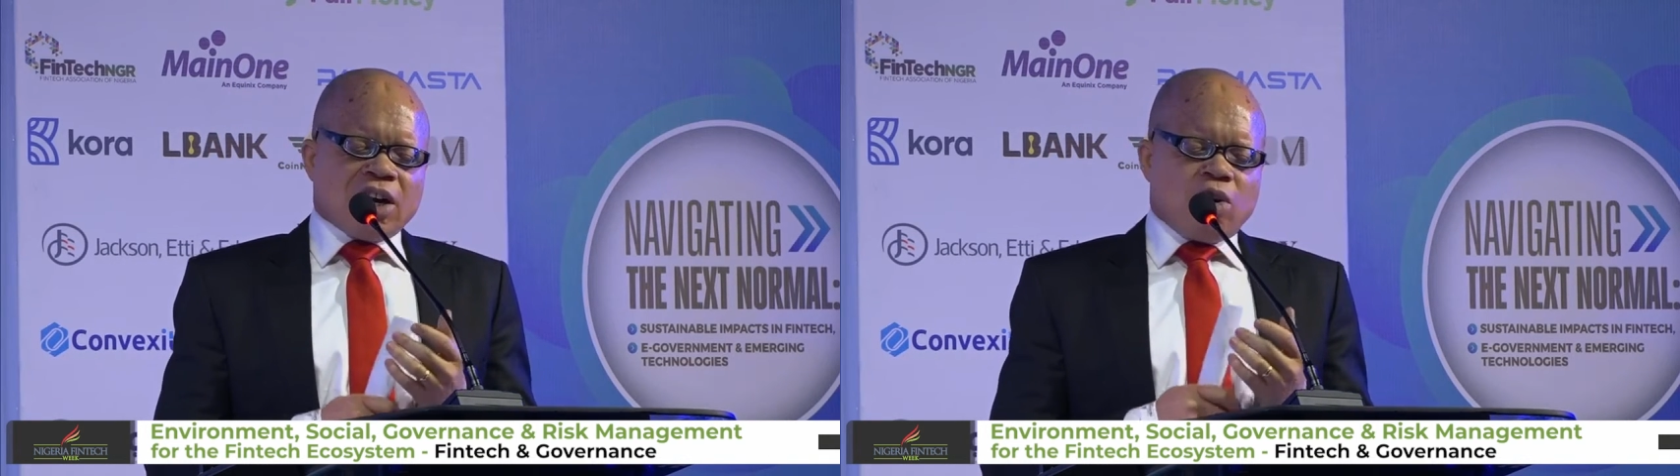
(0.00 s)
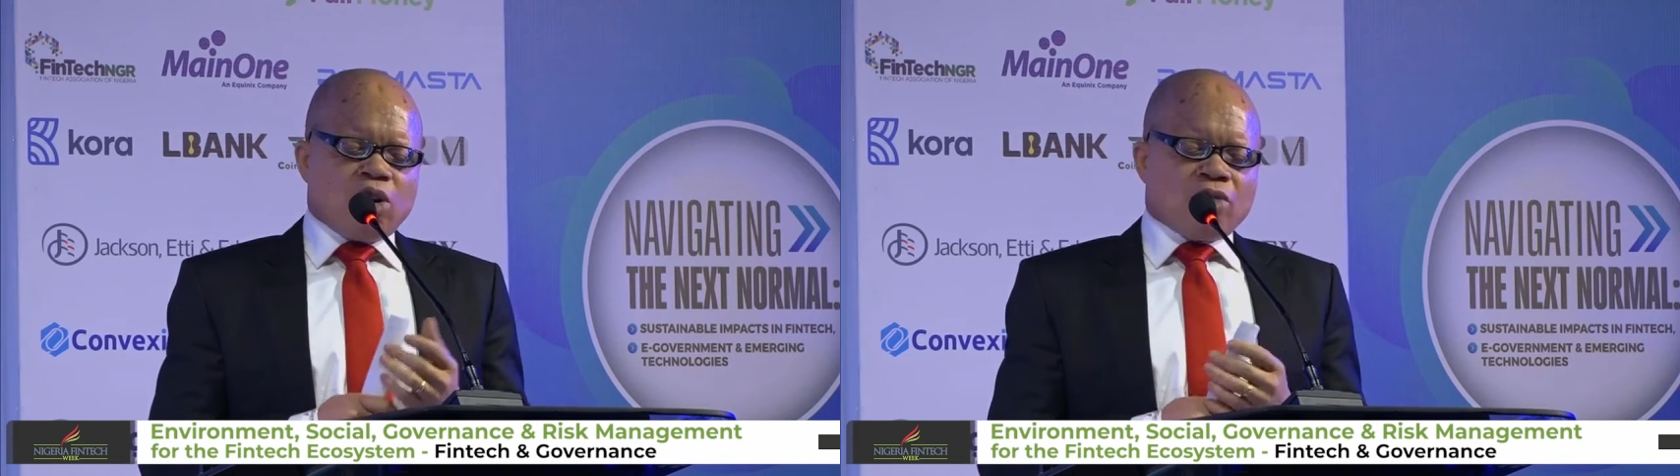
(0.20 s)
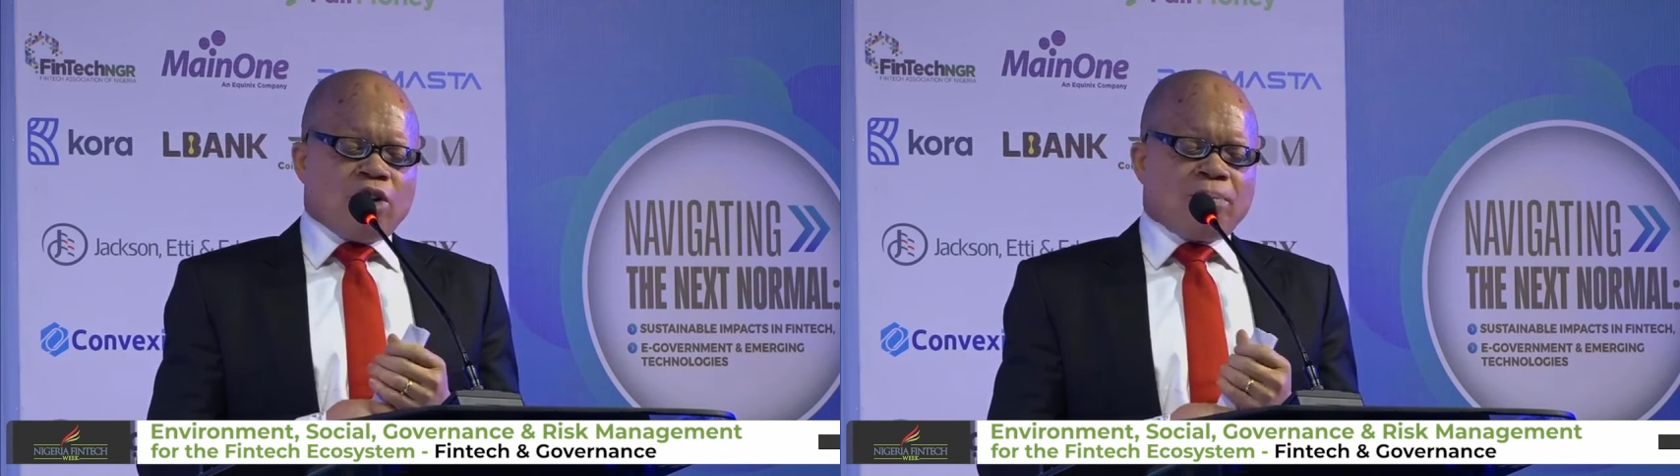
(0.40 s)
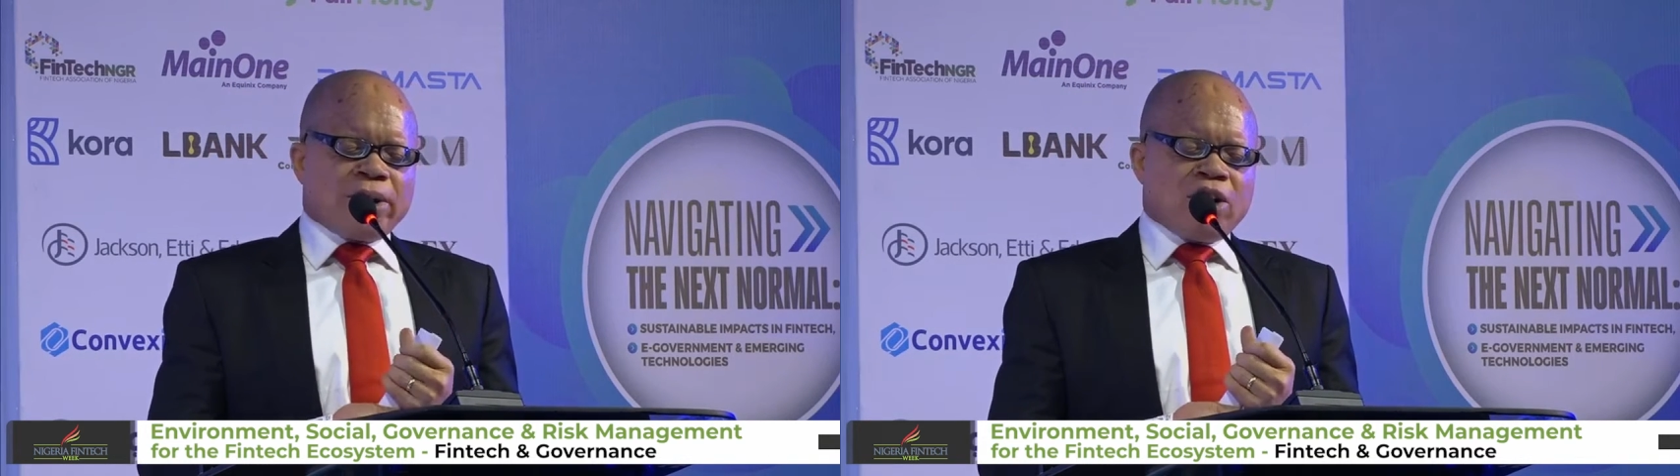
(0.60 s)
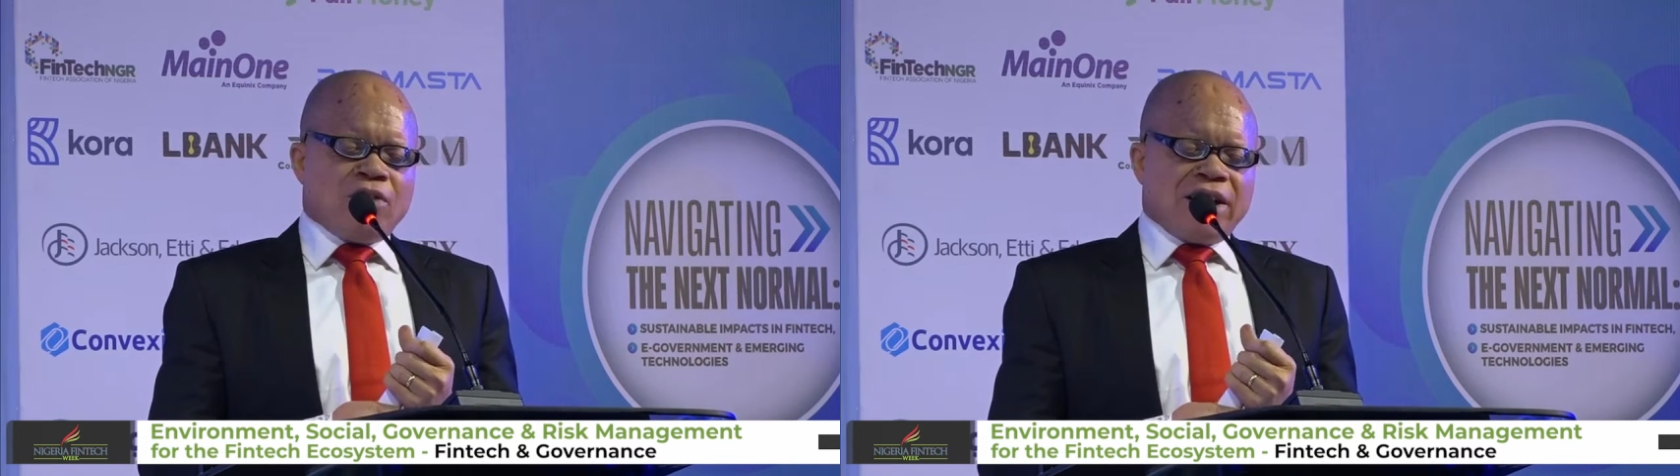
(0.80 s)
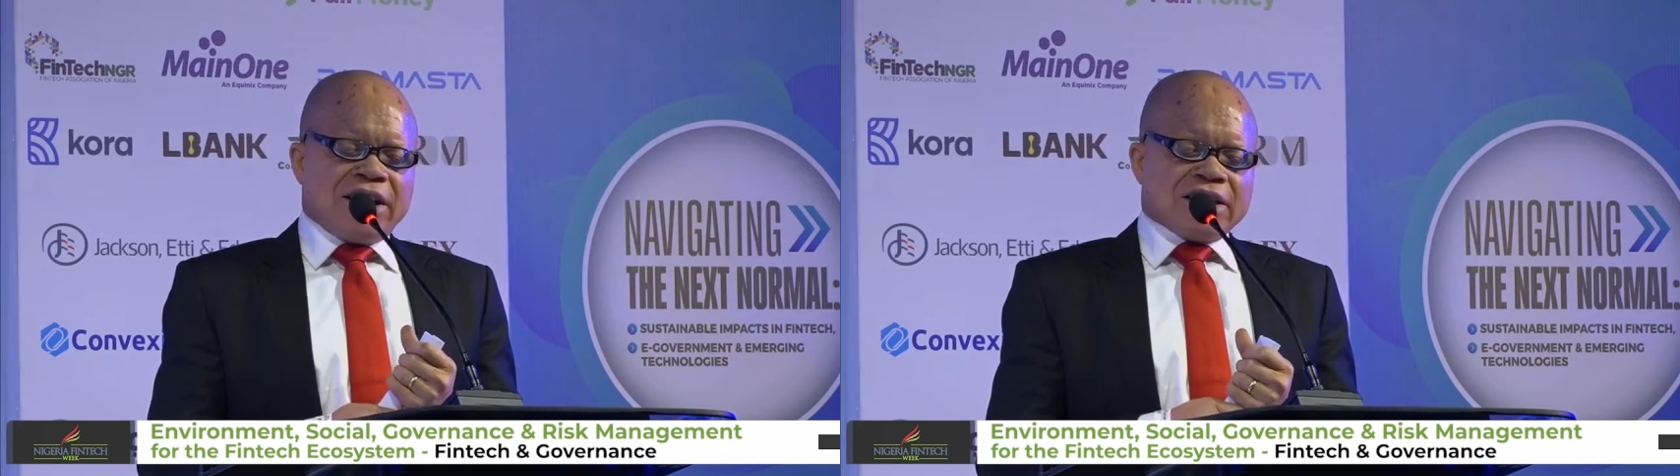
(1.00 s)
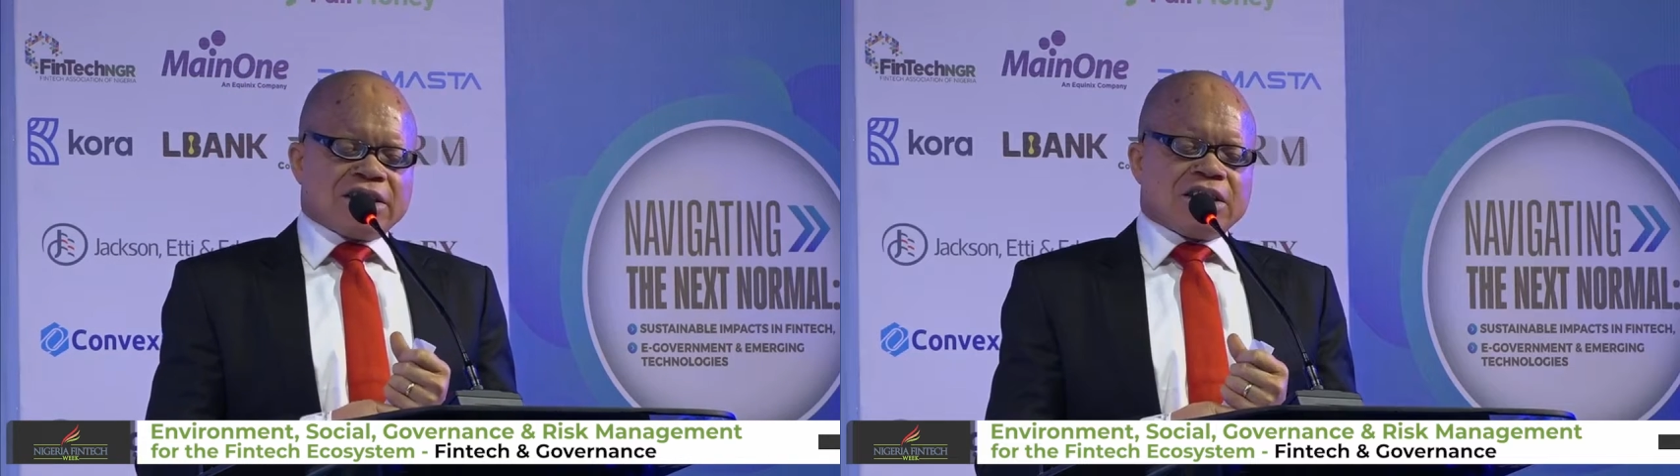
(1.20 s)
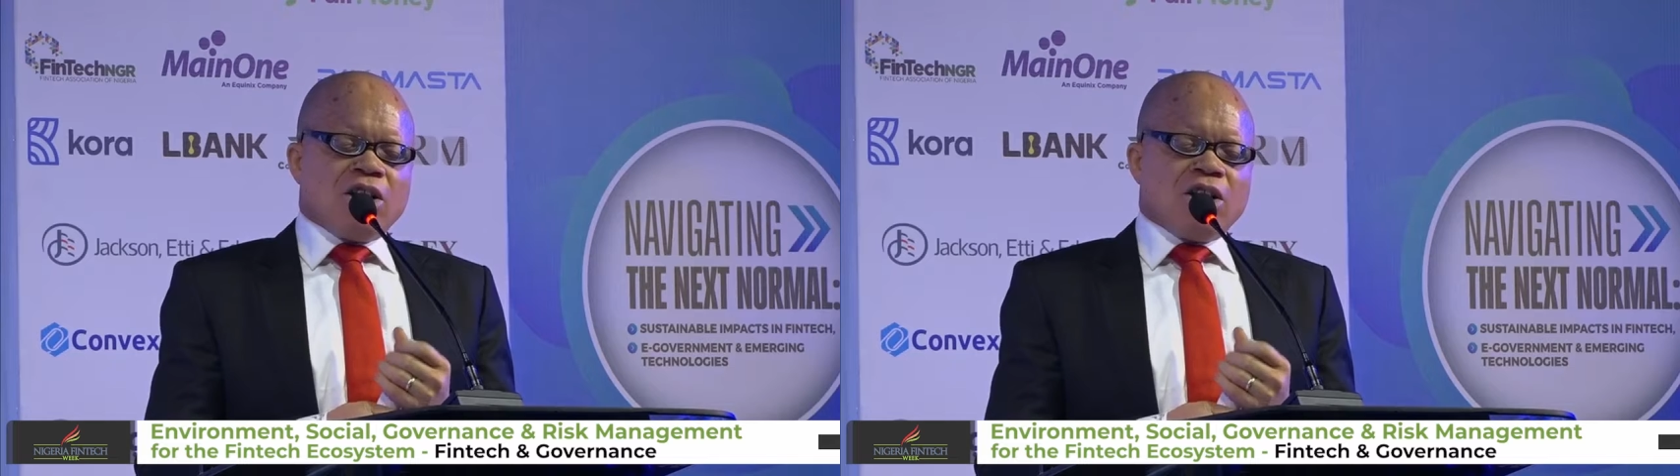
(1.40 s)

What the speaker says: Code of Corporate Governance